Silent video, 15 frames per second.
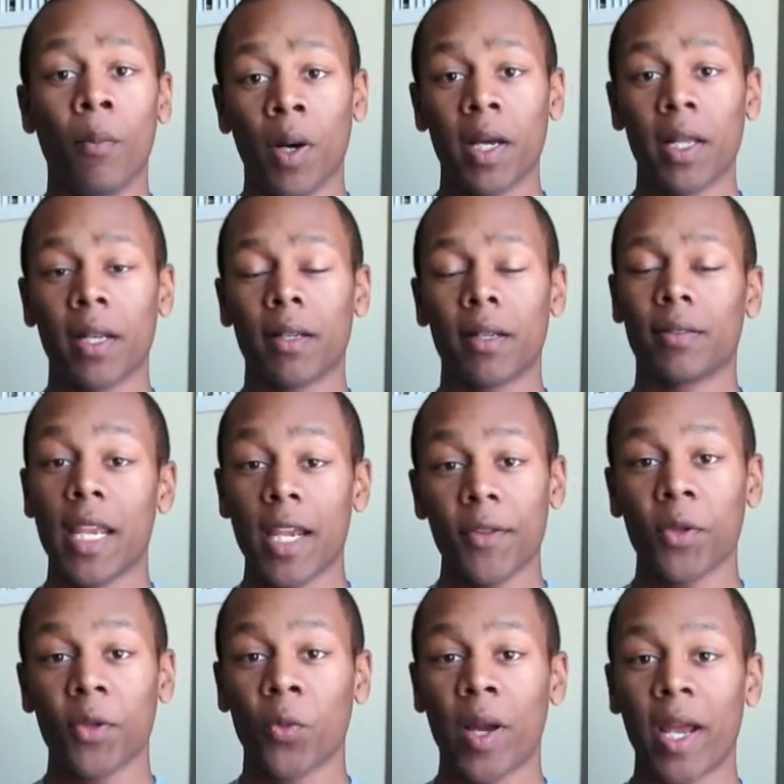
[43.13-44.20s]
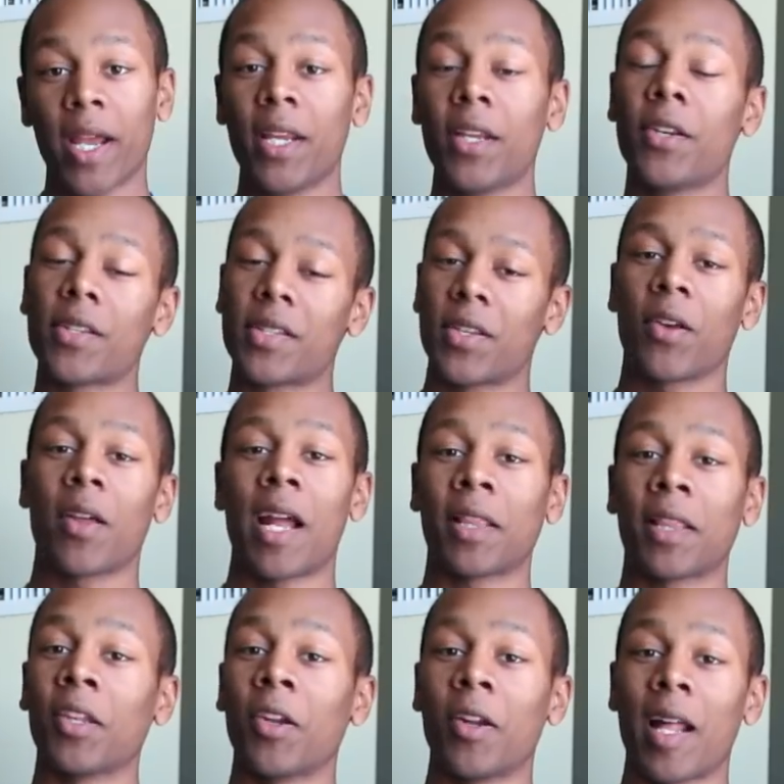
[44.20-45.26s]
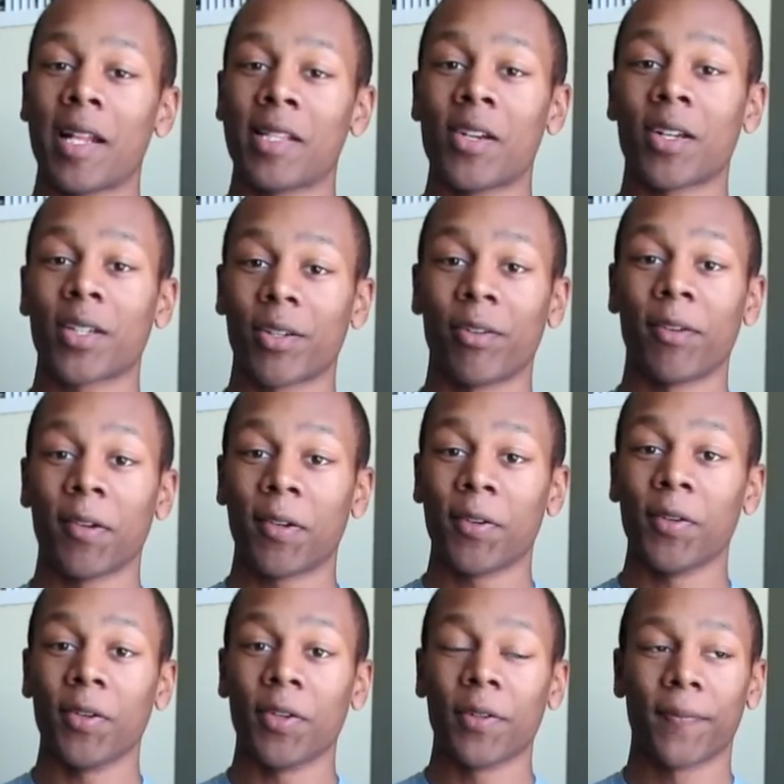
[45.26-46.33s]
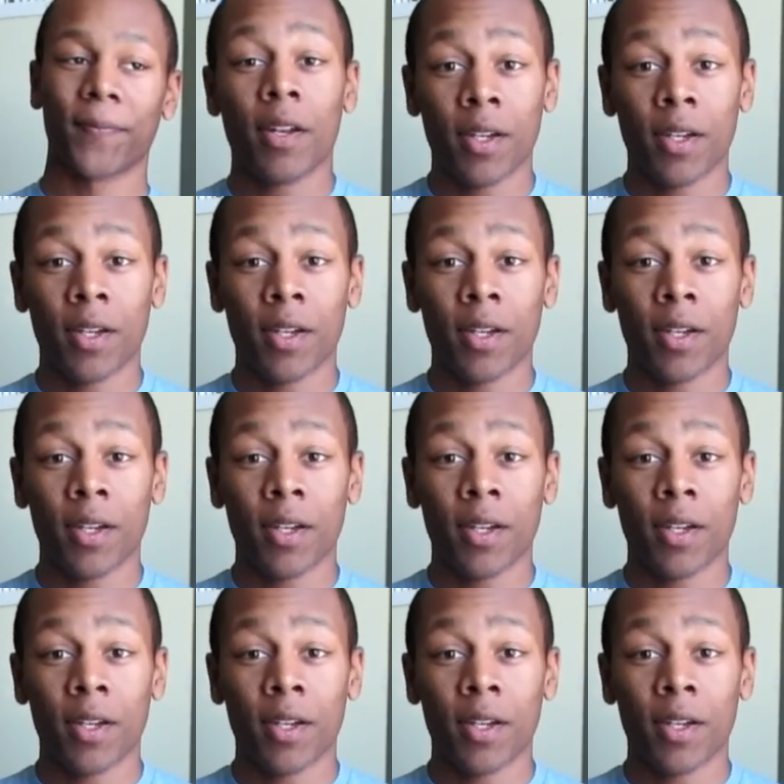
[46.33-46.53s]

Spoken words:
But either way, you're still going to have to learn how to talk to a recruiter.